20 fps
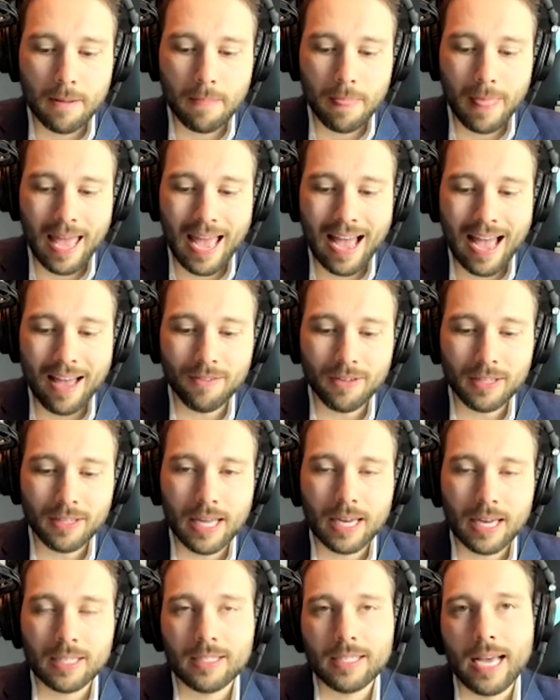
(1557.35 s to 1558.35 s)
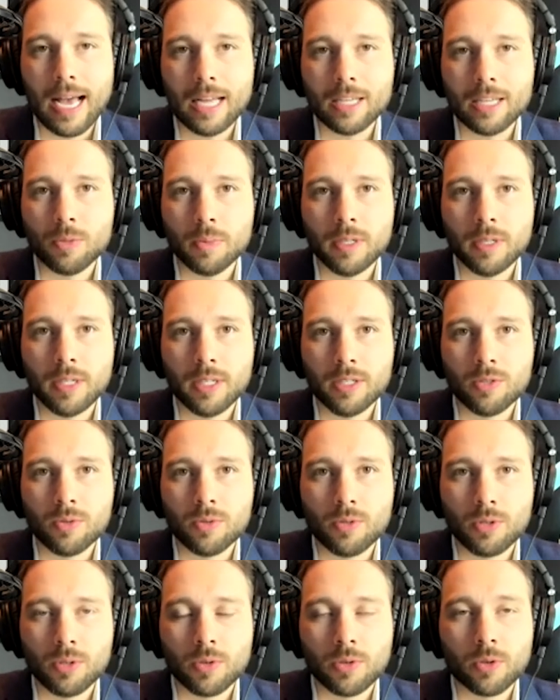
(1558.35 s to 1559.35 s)
Having that attachment is
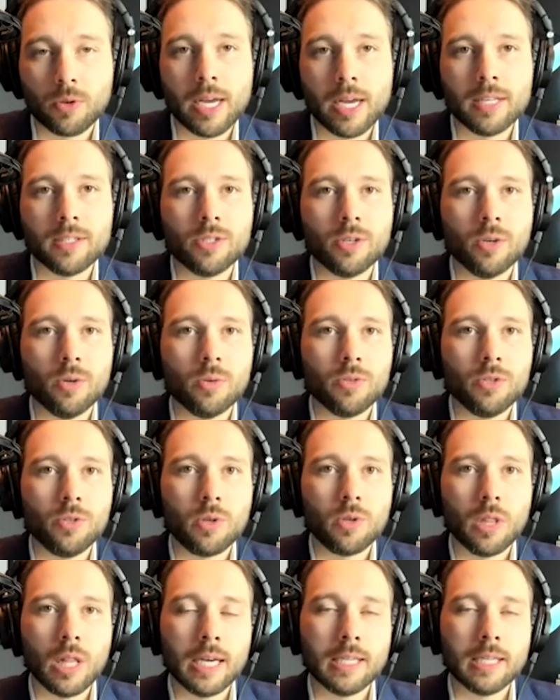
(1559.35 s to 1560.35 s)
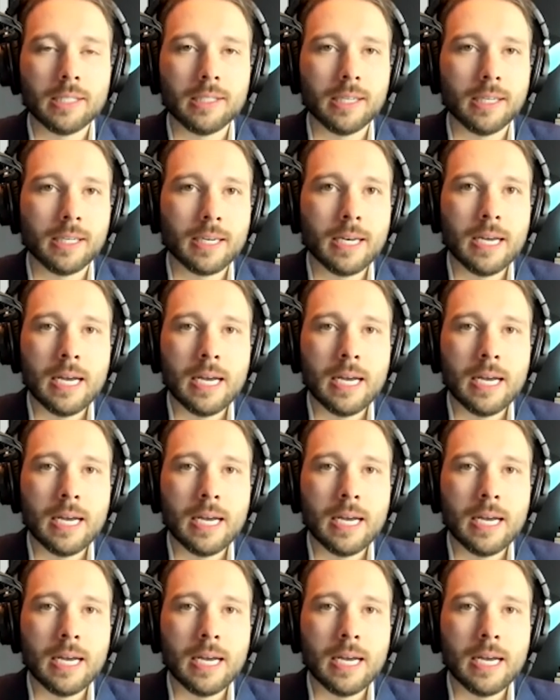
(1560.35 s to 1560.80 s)
really, really great. So utilizing,